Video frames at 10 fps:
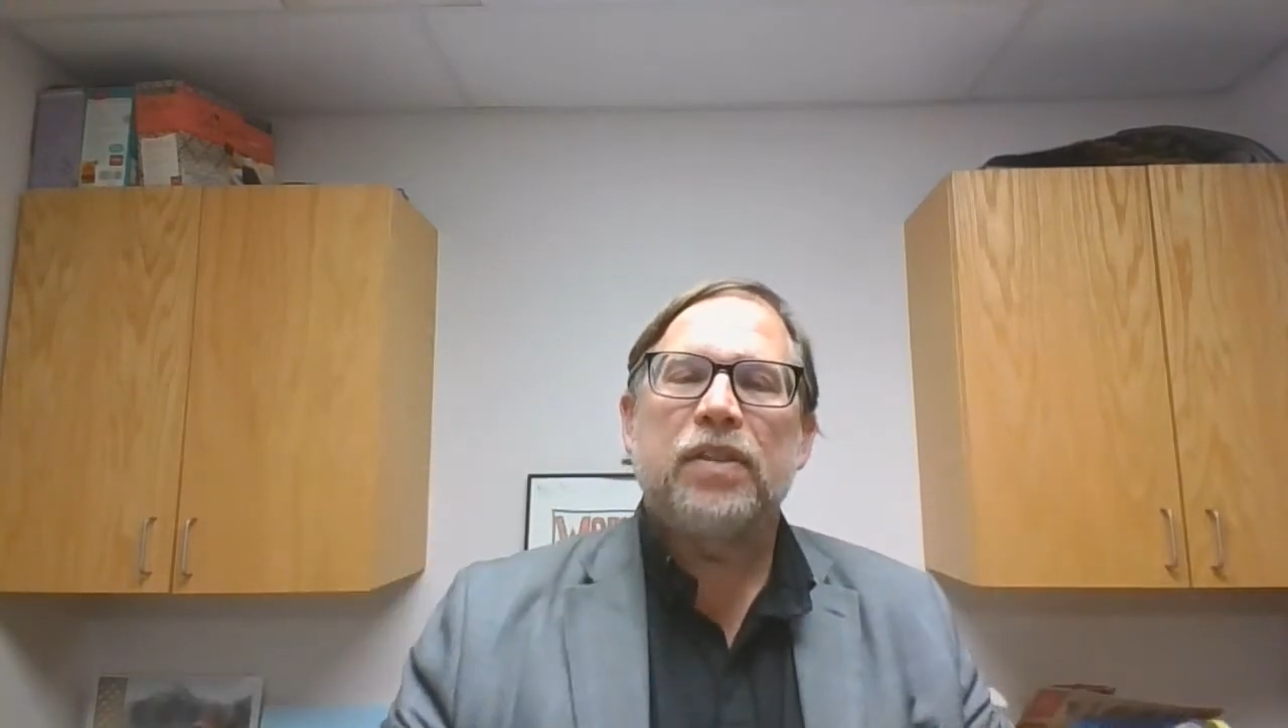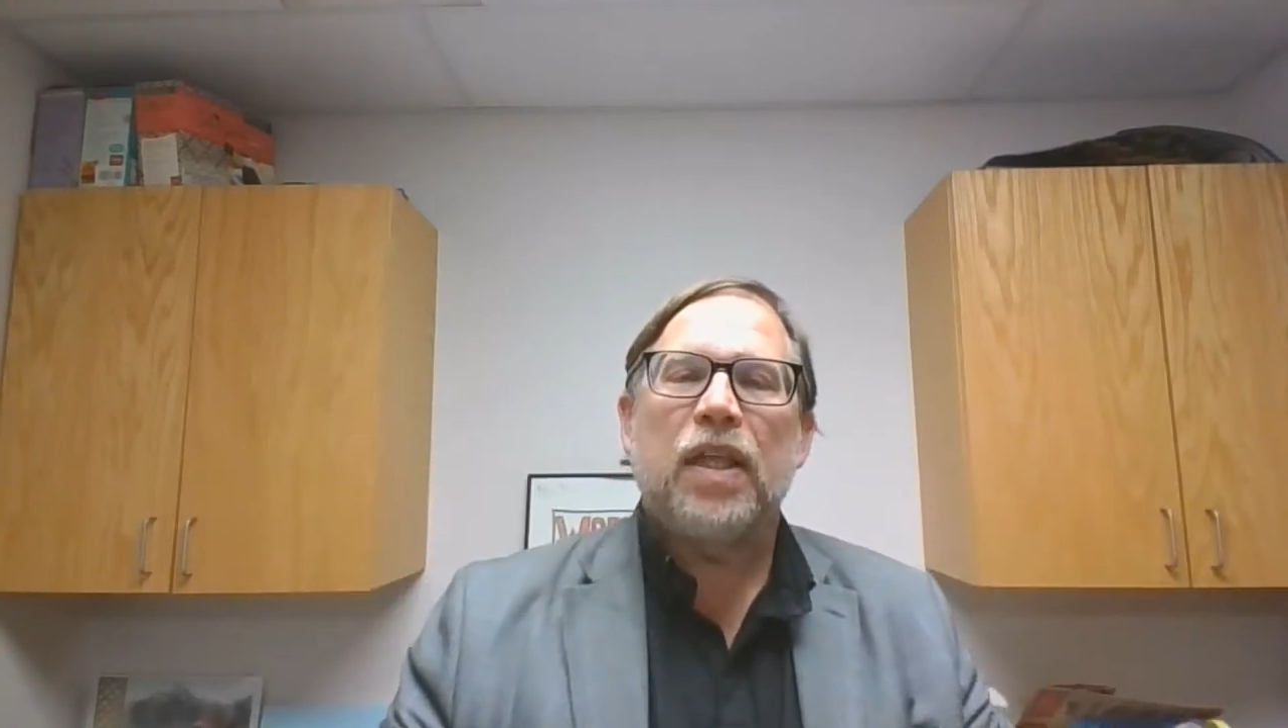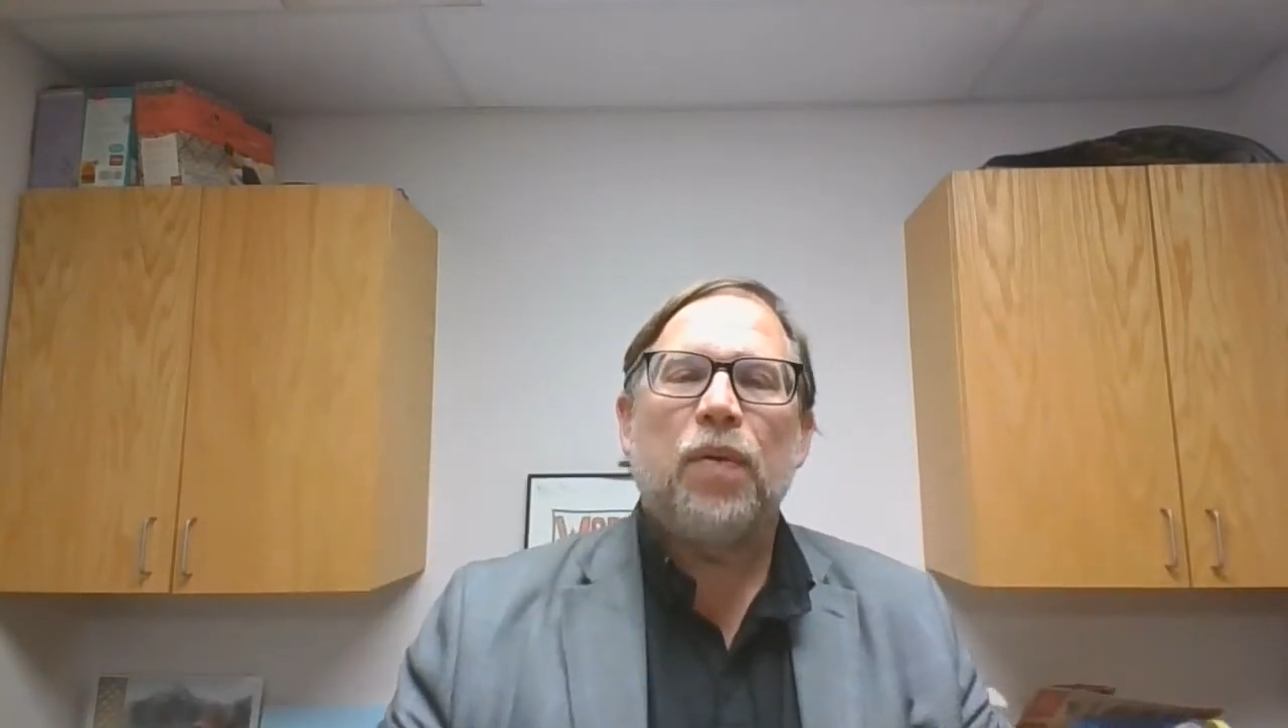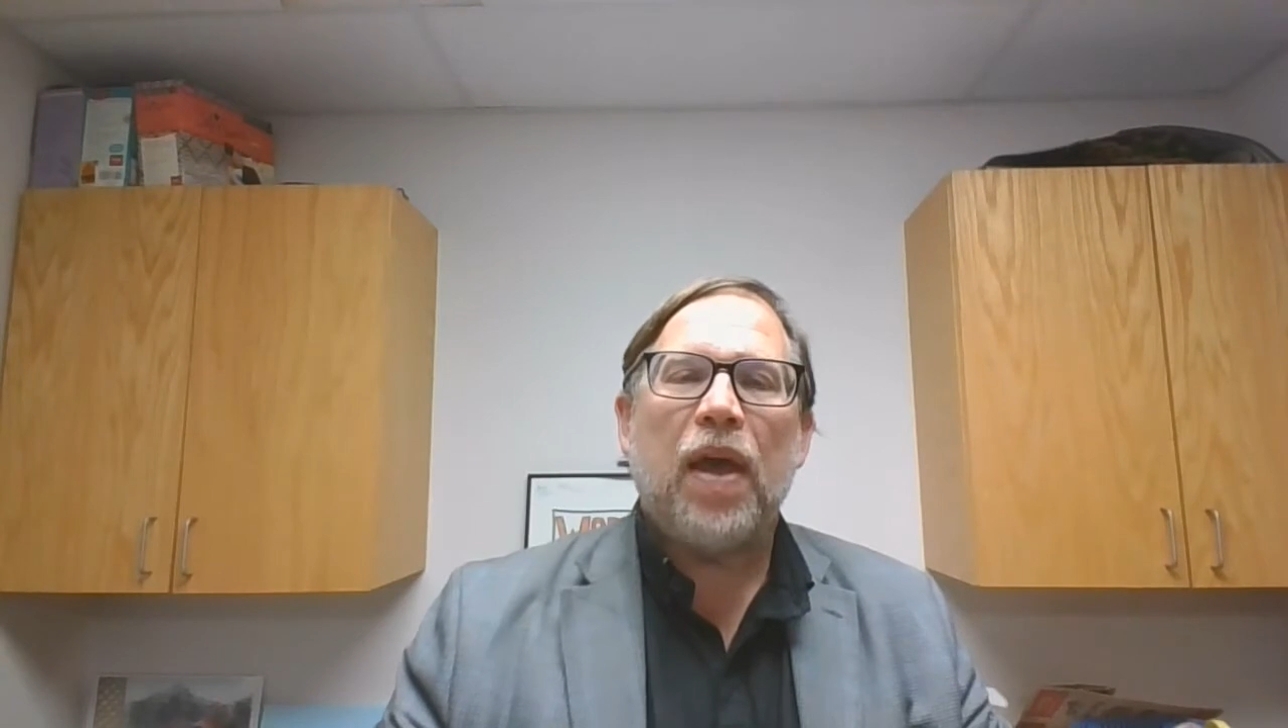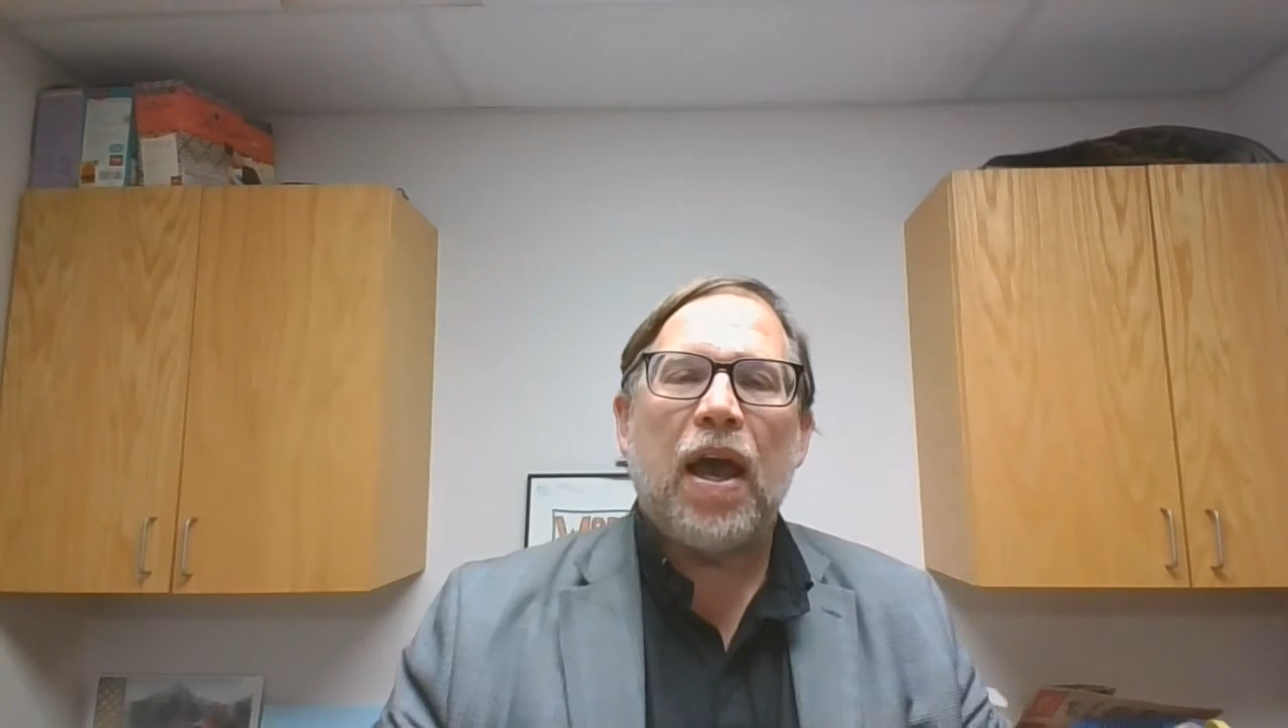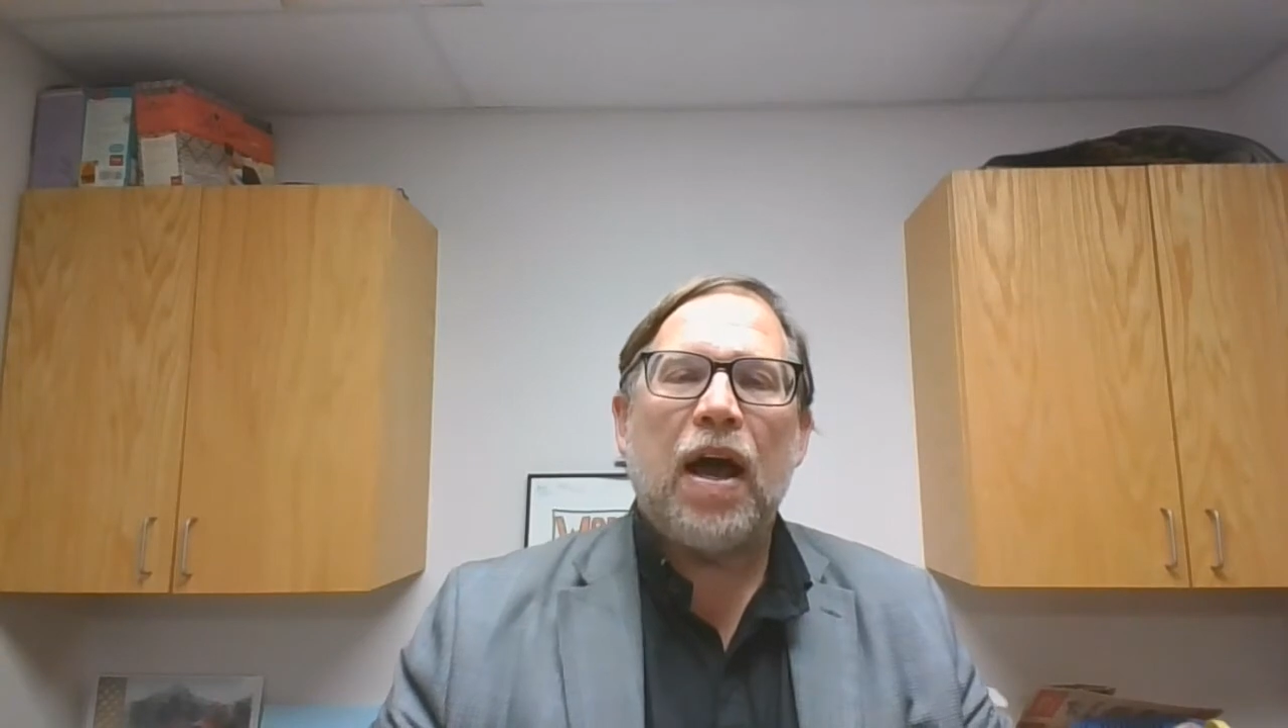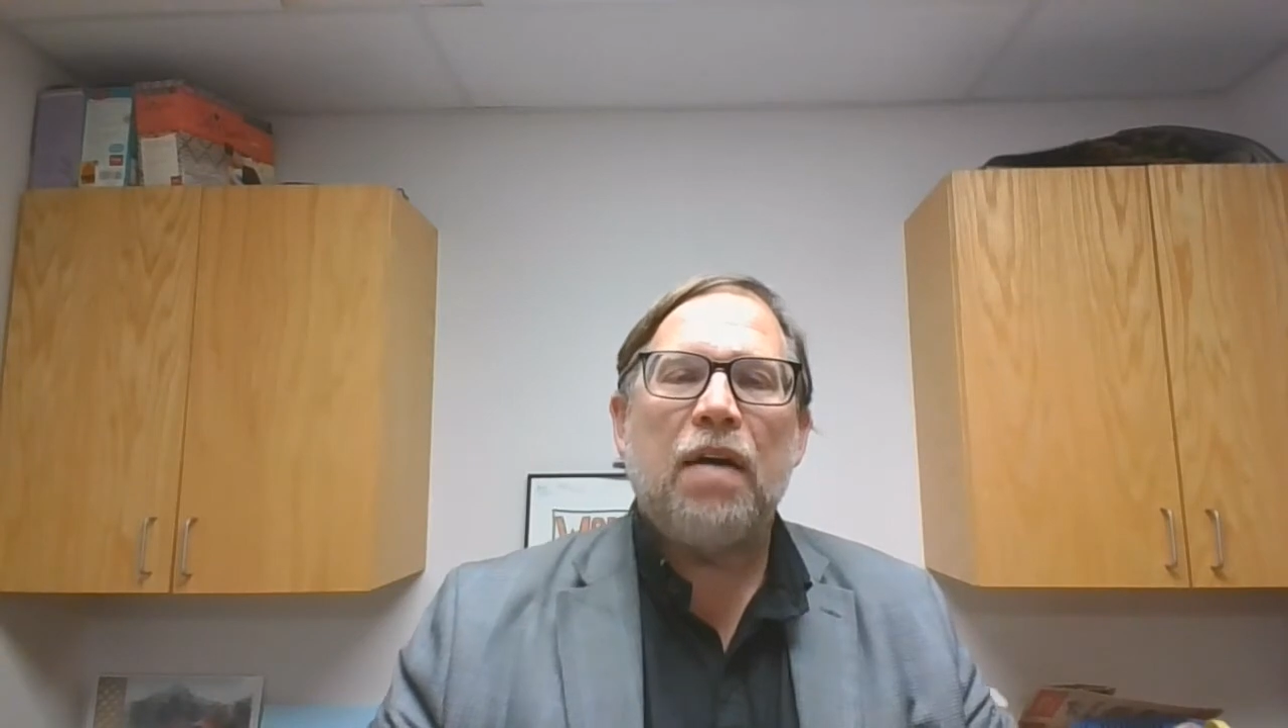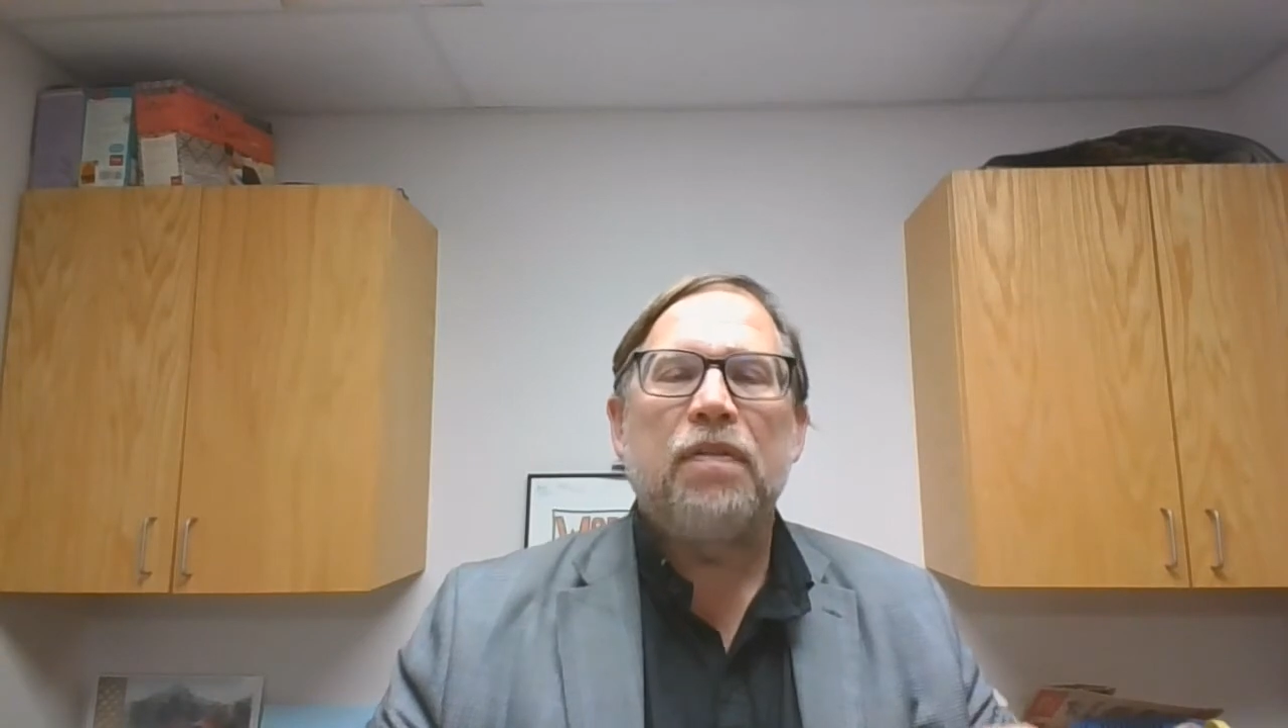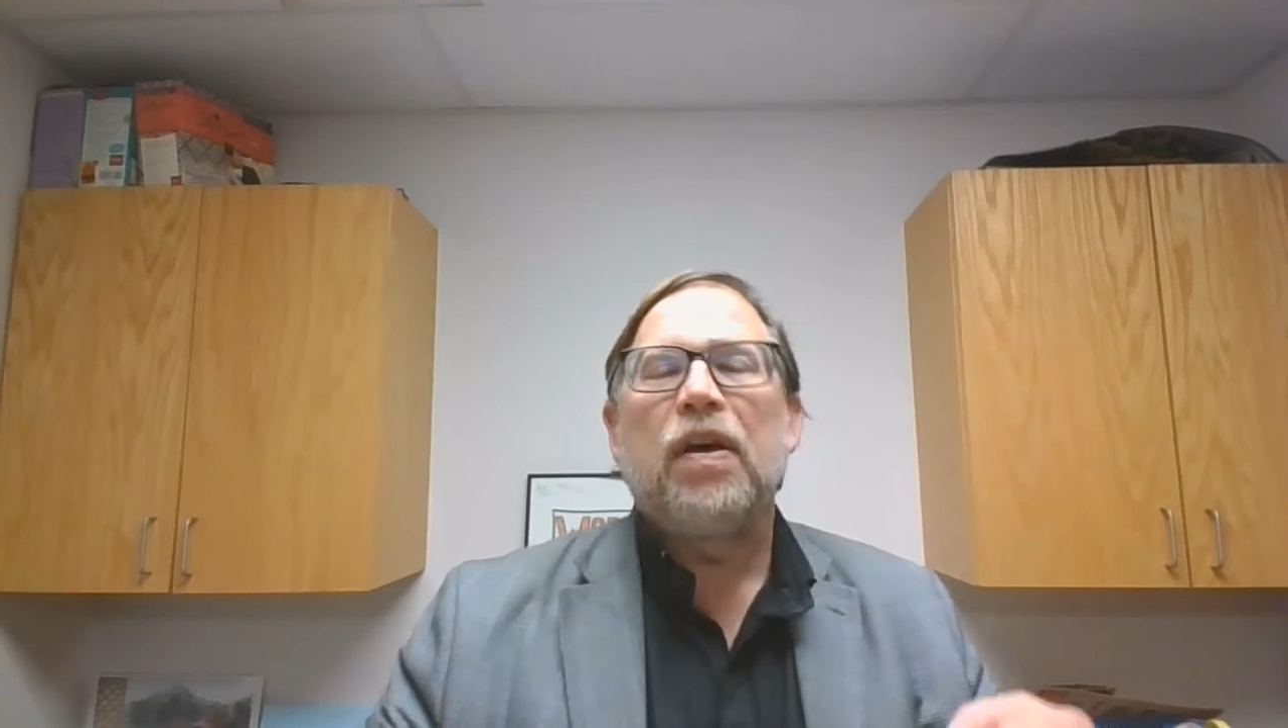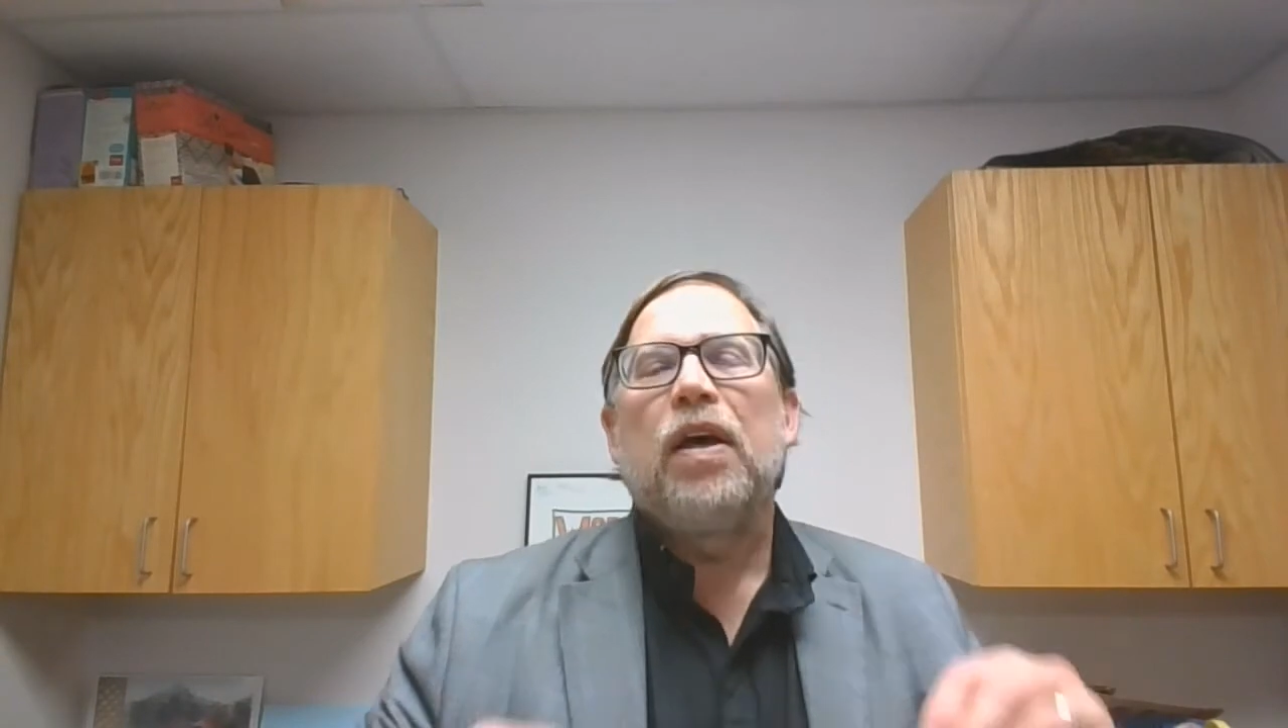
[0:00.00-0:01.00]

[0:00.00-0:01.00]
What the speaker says: that we have,